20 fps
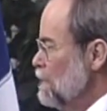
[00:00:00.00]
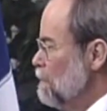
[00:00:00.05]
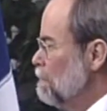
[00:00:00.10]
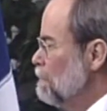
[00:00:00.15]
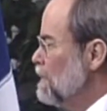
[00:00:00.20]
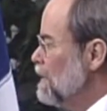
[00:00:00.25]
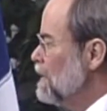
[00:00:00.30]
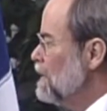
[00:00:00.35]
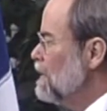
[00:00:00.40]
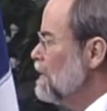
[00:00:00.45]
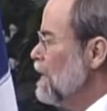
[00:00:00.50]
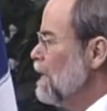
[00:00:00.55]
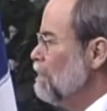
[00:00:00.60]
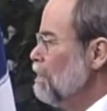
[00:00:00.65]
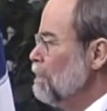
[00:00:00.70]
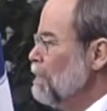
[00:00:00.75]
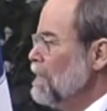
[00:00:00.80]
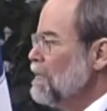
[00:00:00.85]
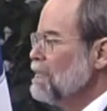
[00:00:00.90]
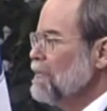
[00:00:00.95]
Big
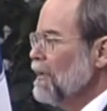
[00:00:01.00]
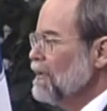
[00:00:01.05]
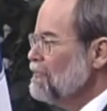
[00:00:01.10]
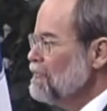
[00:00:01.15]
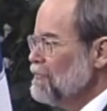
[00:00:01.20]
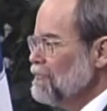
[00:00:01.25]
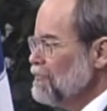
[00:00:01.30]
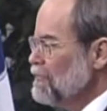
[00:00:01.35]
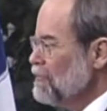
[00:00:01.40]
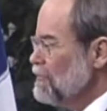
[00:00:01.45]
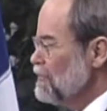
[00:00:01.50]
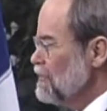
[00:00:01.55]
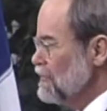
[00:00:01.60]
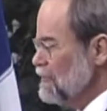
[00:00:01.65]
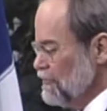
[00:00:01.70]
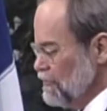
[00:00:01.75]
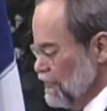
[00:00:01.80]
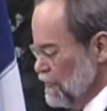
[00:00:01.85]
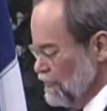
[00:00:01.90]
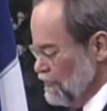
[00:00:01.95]
government doesn't just
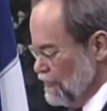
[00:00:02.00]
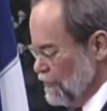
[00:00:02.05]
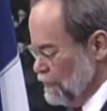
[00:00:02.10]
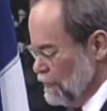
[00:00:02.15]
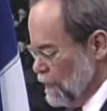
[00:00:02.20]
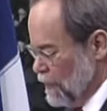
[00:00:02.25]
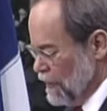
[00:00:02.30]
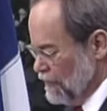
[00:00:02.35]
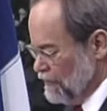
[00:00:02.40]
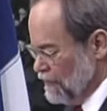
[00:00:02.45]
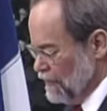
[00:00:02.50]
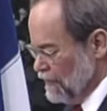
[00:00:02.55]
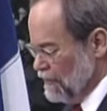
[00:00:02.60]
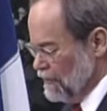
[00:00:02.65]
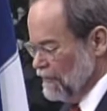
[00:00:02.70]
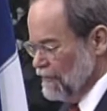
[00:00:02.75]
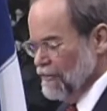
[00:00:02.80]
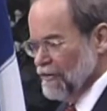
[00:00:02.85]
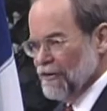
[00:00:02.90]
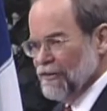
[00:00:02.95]
exist in
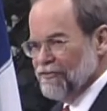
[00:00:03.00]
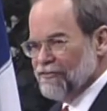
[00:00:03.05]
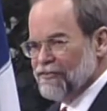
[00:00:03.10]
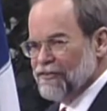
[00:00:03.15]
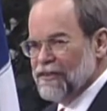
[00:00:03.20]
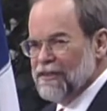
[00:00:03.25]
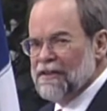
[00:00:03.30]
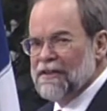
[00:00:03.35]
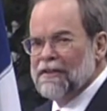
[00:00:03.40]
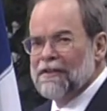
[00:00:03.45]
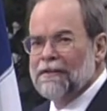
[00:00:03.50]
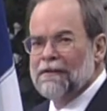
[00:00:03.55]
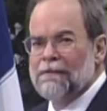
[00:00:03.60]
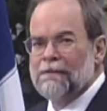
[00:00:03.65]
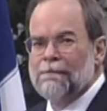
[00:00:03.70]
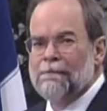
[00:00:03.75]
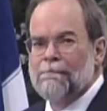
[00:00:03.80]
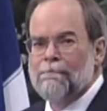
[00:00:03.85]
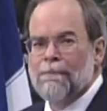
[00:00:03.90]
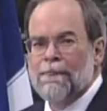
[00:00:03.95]
Washington, D.C.
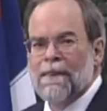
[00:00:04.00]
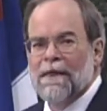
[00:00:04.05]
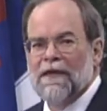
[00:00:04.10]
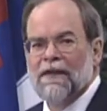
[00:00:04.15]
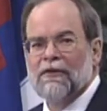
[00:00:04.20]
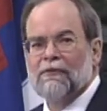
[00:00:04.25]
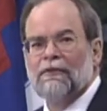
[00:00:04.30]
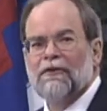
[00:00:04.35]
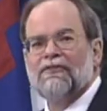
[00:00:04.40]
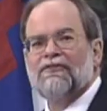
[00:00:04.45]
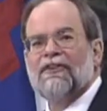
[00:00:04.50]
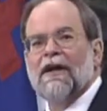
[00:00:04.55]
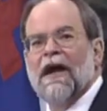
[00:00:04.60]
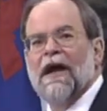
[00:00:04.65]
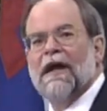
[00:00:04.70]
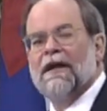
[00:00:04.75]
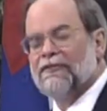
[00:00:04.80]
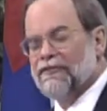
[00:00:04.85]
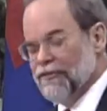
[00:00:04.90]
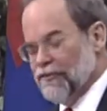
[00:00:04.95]
It
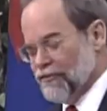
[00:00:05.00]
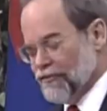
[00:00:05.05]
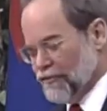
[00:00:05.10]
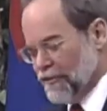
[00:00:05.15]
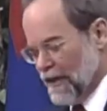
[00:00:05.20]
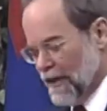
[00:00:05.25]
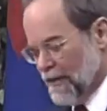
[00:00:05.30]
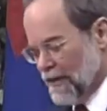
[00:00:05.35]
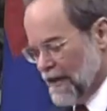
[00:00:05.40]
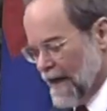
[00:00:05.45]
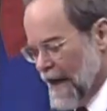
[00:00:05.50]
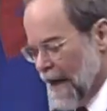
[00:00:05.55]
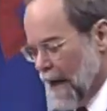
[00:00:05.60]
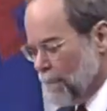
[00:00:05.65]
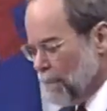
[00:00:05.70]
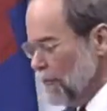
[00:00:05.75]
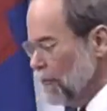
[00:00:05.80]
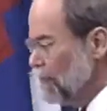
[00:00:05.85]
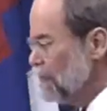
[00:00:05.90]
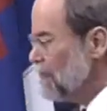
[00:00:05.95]
resides in state
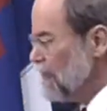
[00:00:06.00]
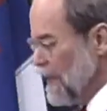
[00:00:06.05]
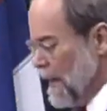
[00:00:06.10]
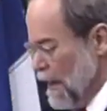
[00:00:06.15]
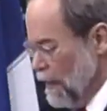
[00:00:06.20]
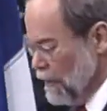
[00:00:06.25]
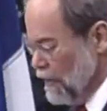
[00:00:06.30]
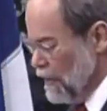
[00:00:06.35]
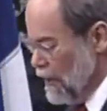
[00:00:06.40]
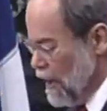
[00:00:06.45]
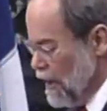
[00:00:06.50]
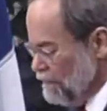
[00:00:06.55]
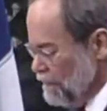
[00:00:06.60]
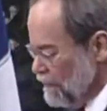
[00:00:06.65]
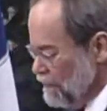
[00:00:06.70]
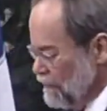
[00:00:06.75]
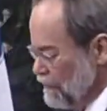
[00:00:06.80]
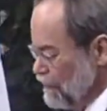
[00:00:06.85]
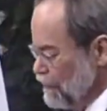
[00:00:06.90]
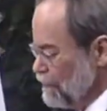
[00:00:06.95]
capitals, county
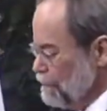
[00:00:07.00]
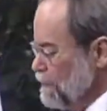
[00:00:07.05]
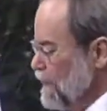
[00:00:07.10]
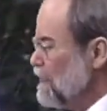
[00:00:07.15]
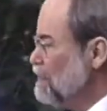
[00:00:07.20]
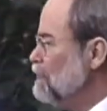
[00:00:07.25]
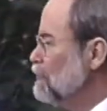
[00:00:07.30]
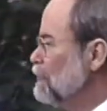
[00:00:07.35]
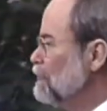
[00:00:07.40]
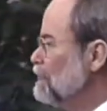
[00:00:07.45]
offices, special